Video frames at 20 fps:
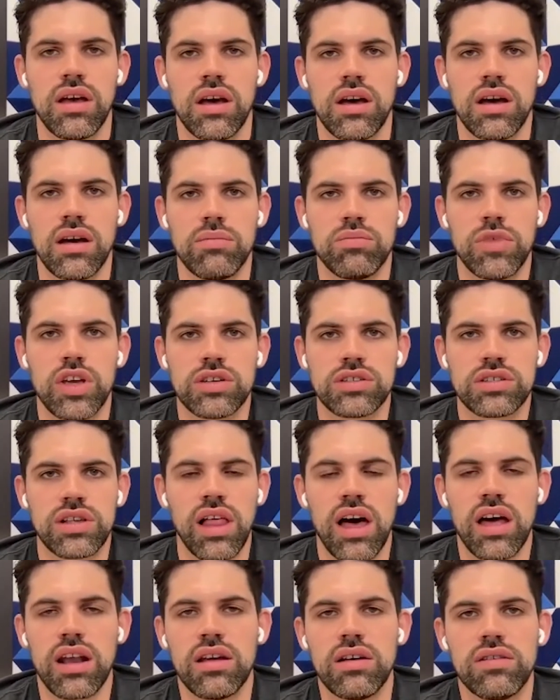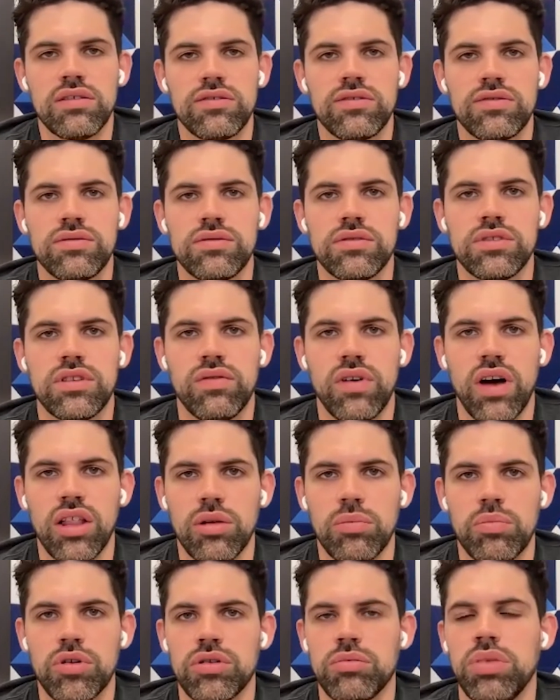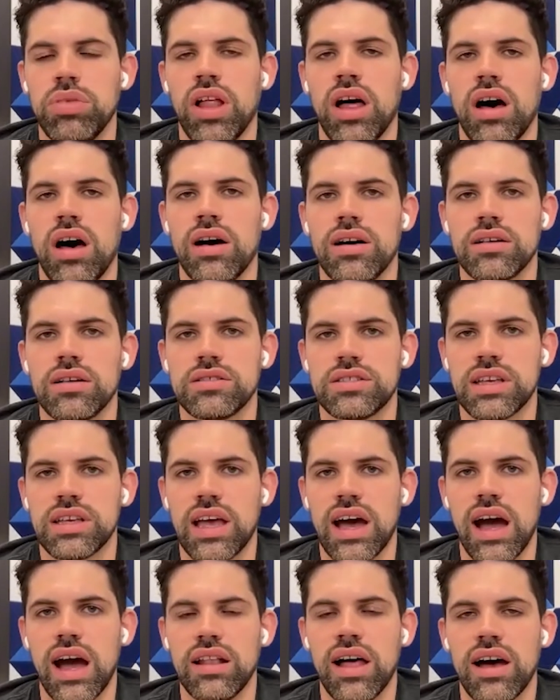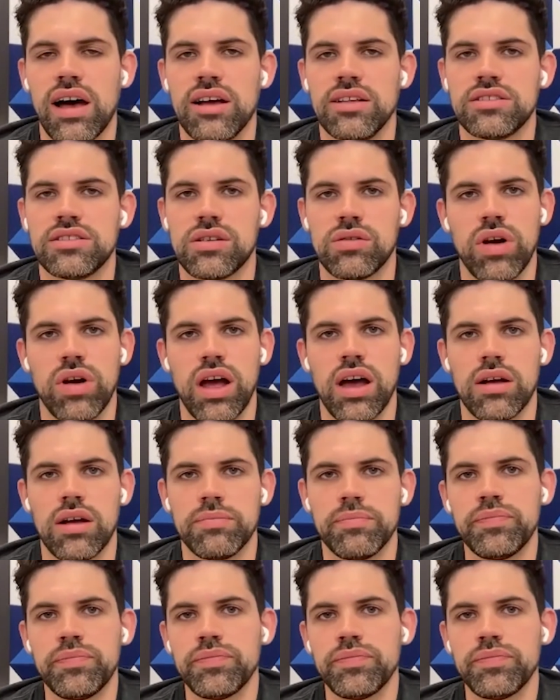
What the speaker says: there's a lot of developer blogs and guidelines around